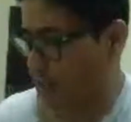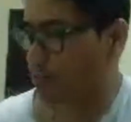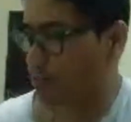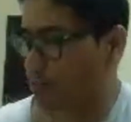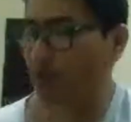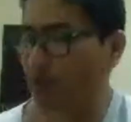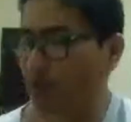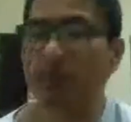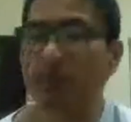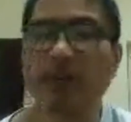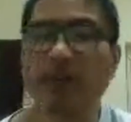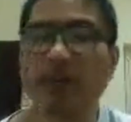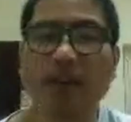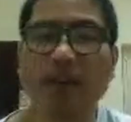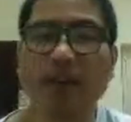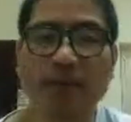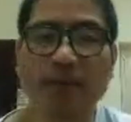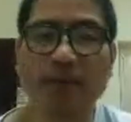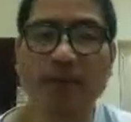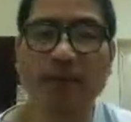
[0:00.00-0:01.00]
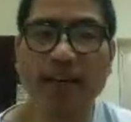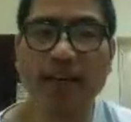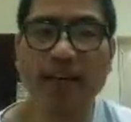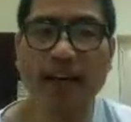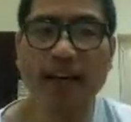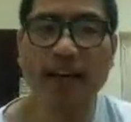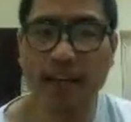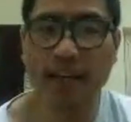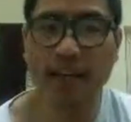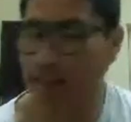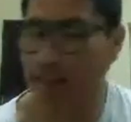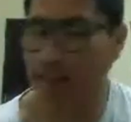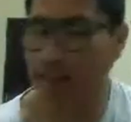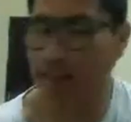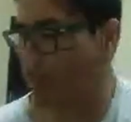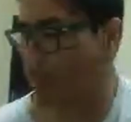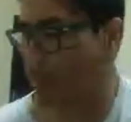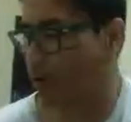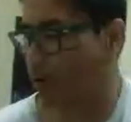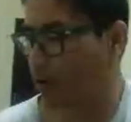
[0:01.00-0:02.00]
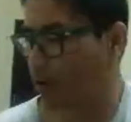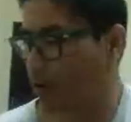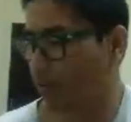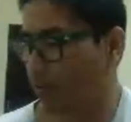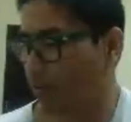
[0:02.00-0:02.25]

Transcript: But omega-3 fatty acids are more on the